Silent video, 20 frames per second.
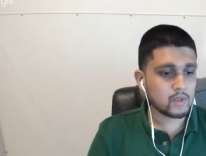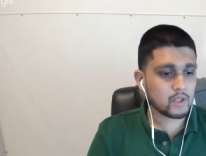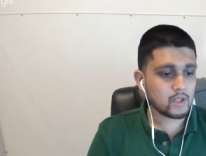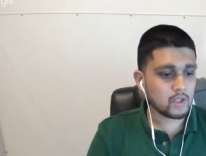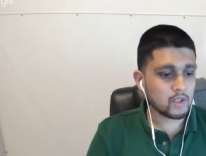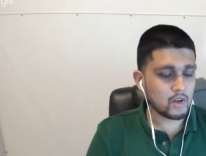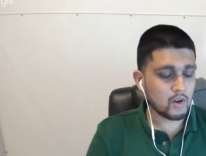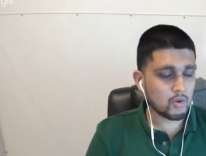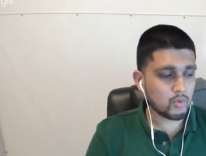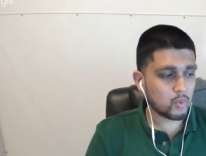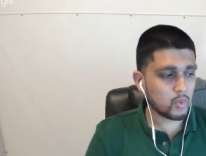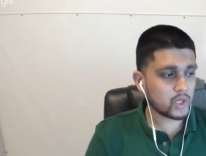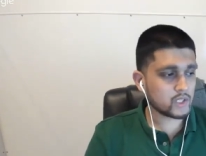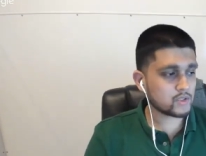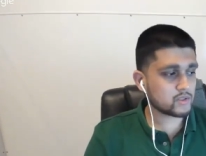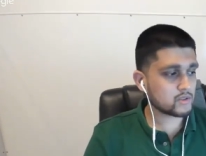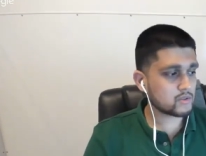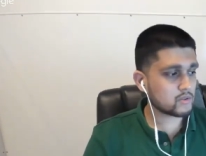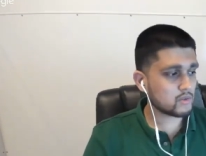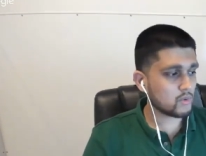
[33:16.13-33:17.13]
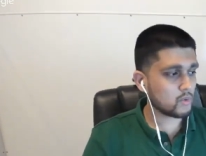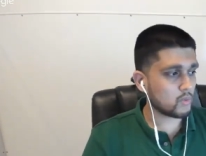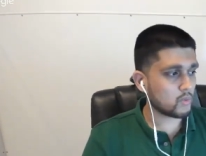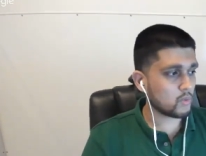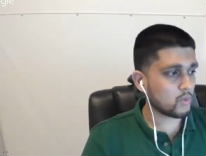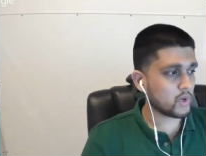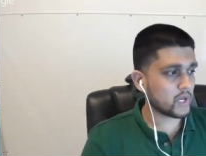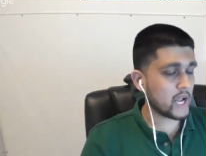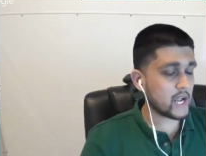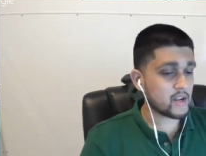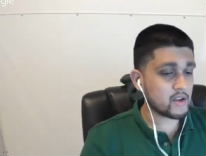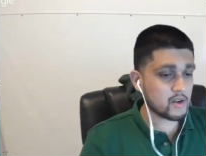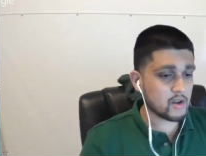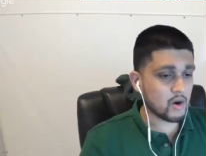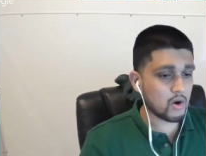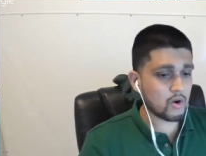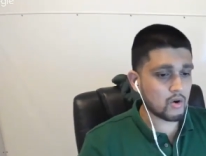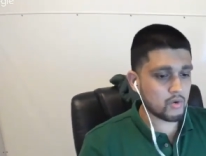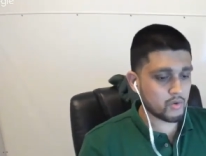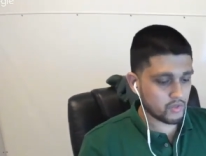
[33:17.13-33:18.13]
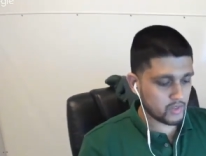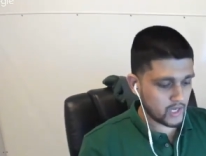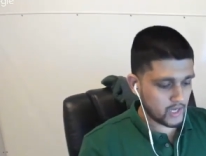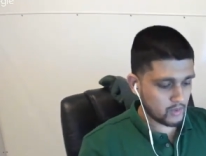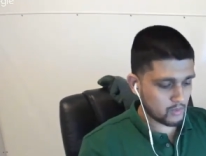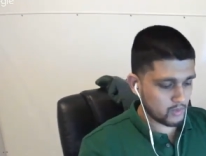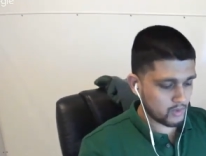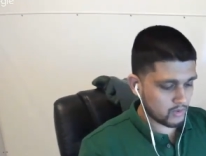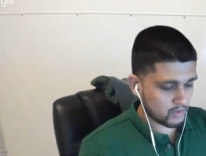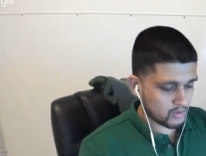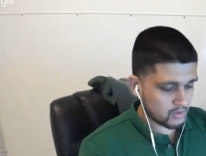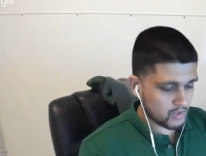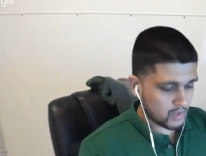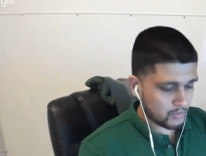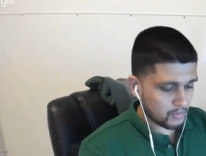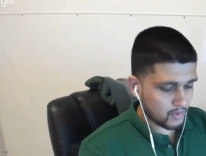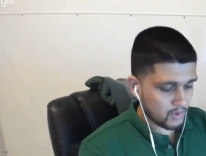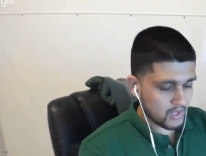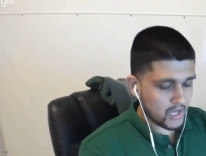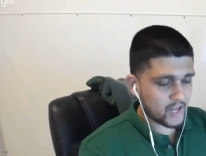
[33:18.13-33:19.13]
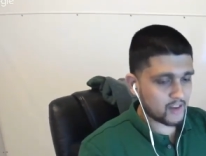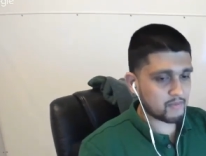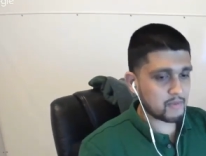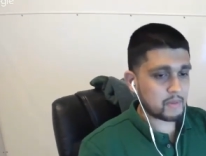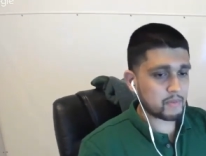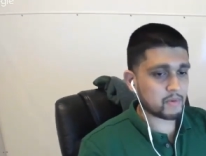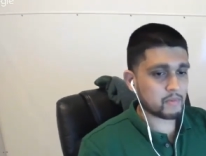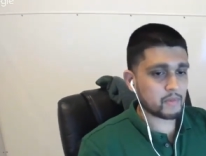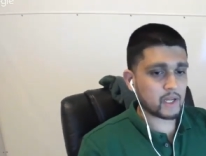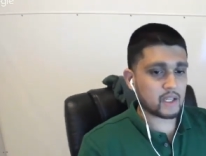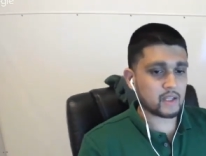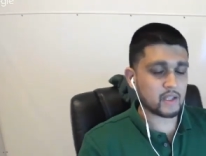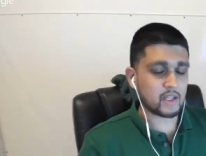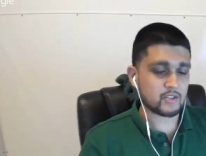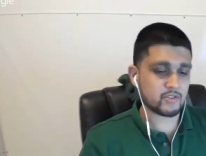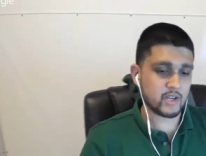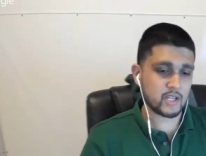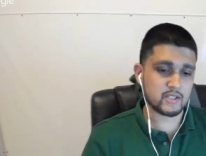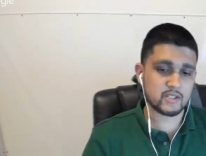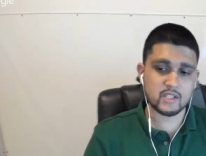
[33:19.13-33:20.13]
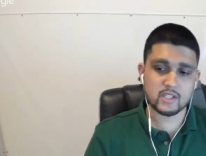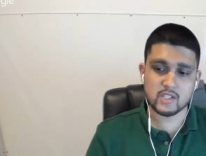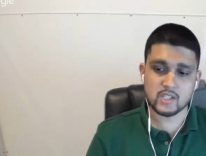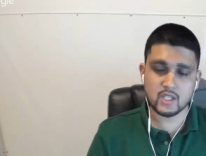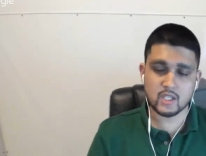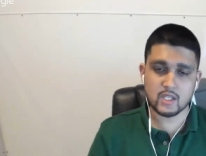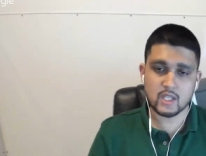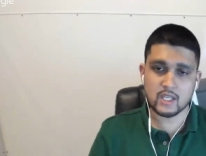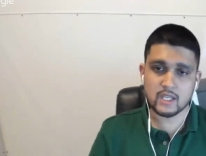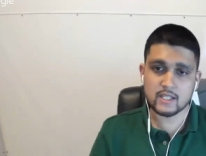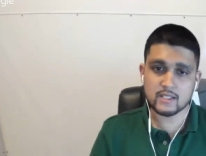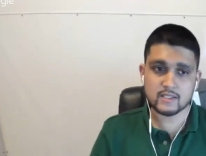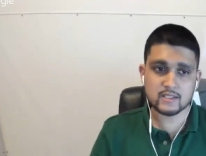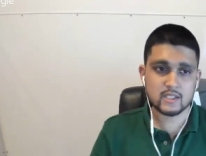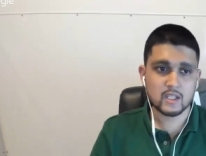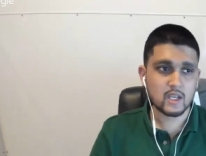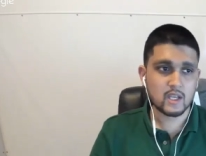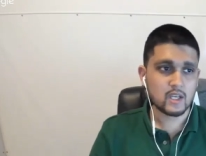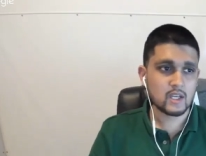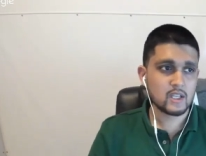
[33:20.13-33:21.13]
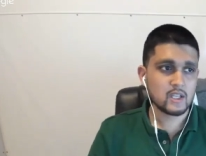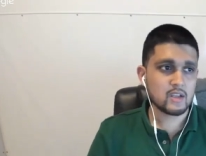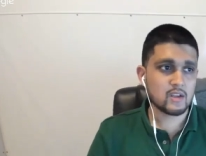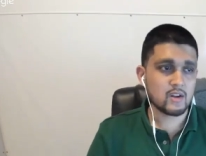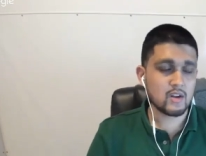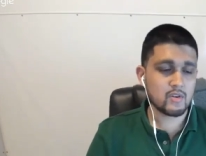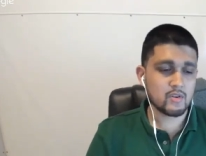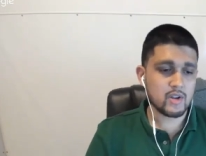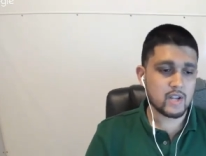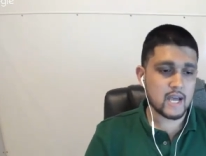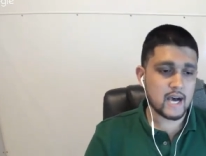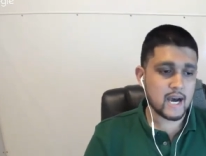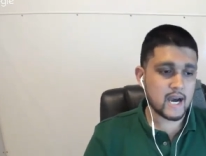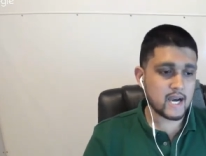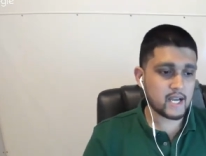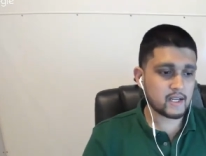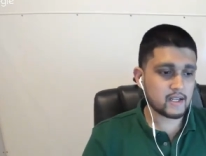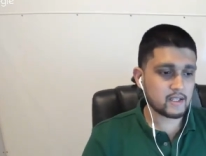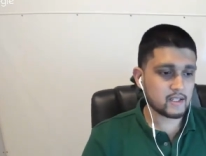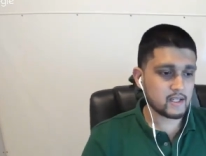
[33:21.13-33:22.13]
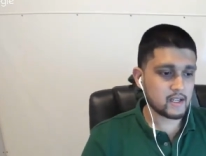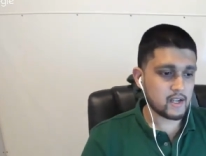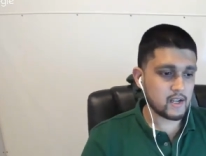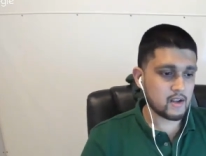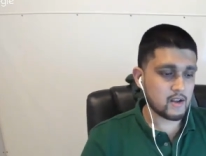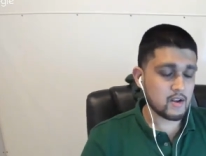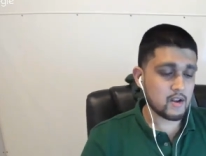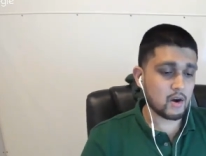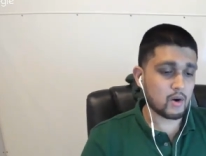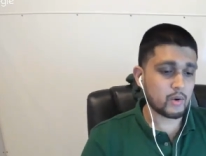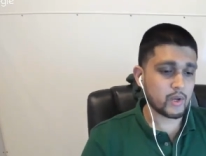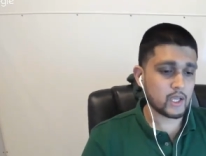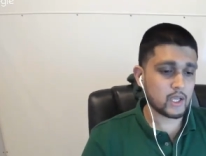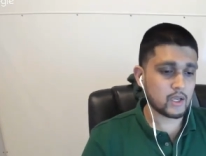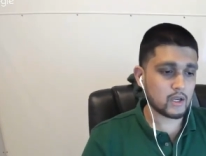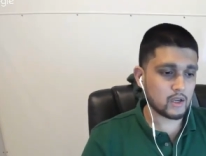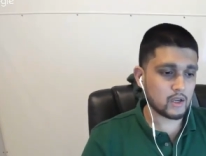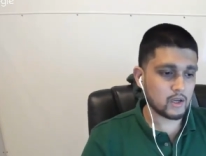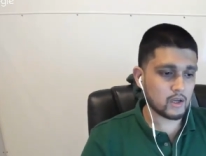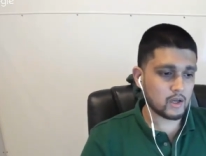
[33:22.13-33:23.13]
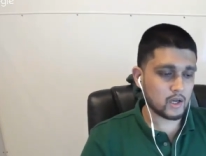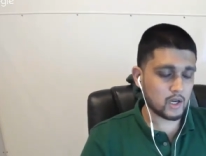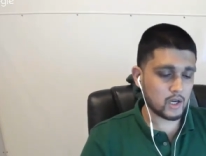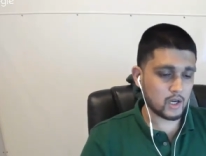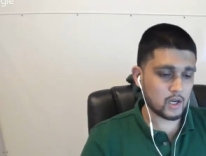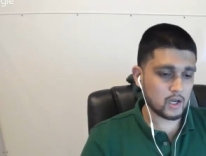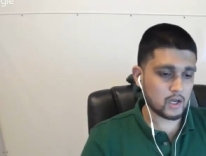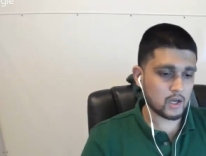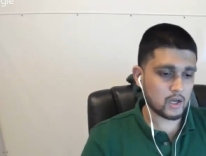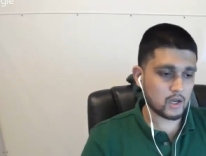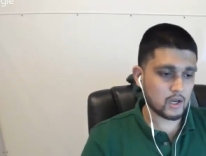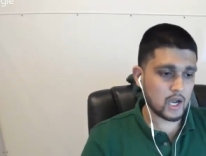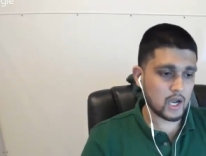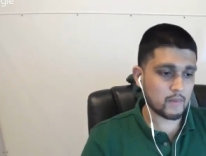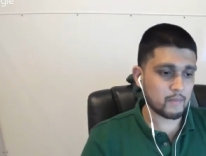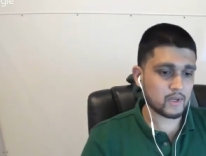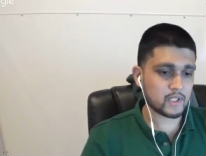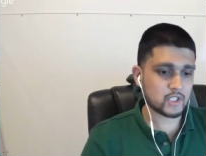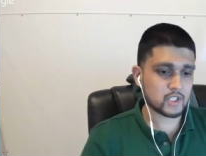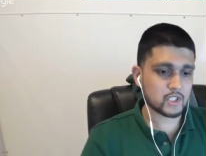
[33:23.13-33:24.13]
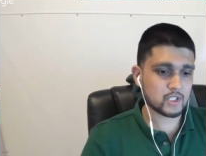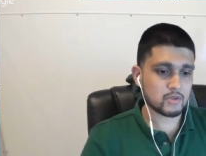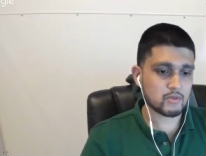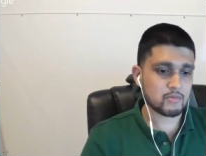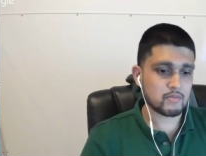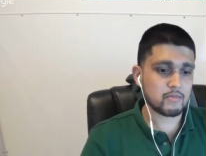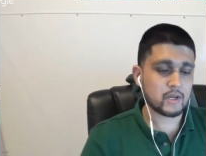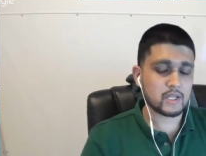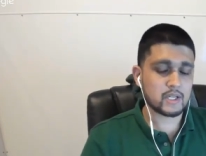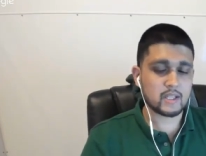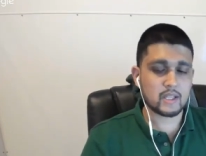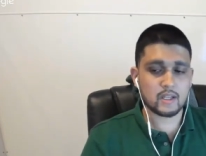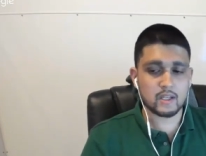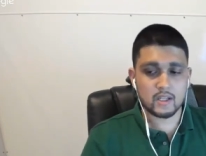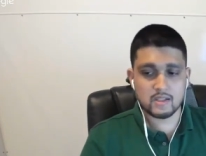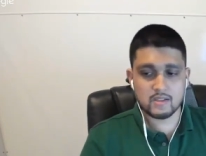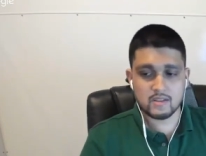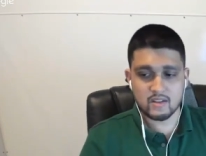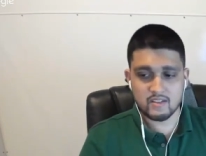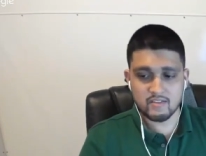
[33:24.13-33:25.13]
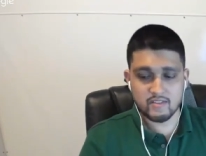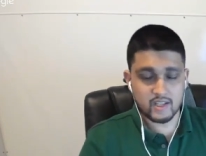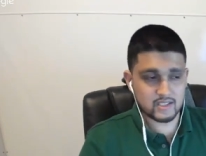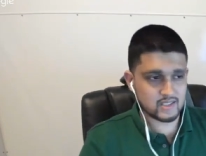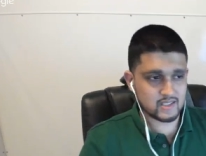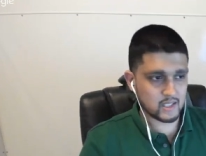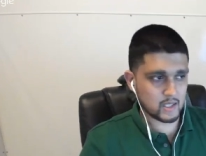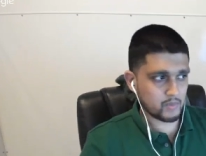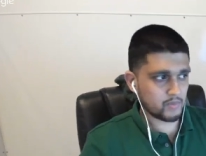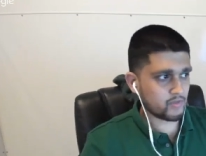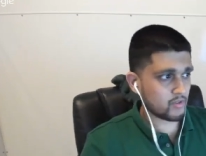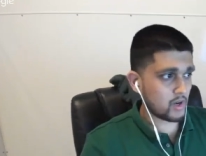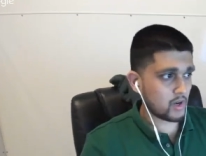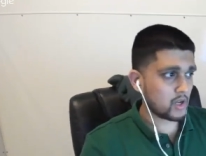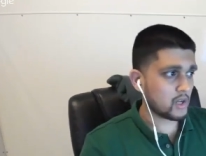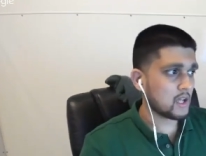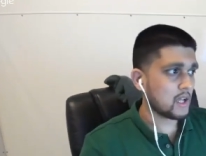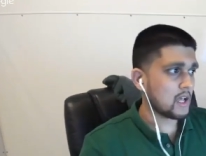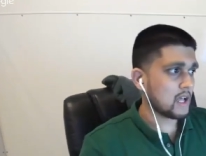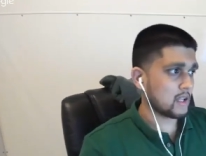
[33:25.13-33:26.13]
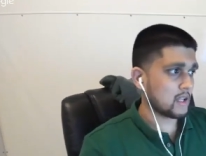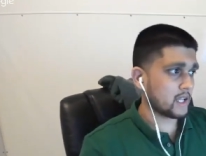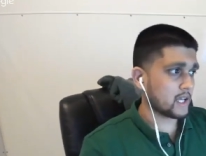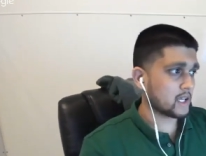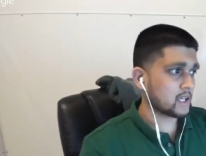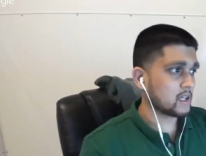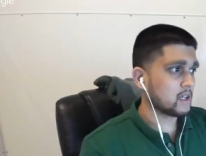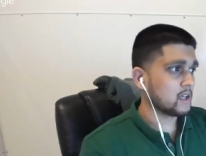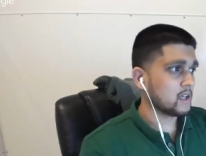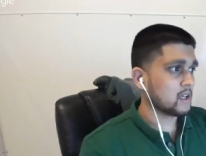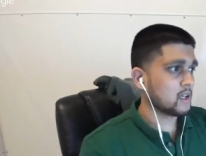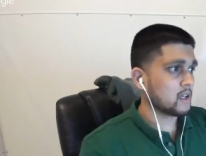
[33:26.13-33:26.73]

you know, what's, what I know that will cripple a lot of people making that transition is, you know, not knowing, uh, how much money they need to invest up front. Like,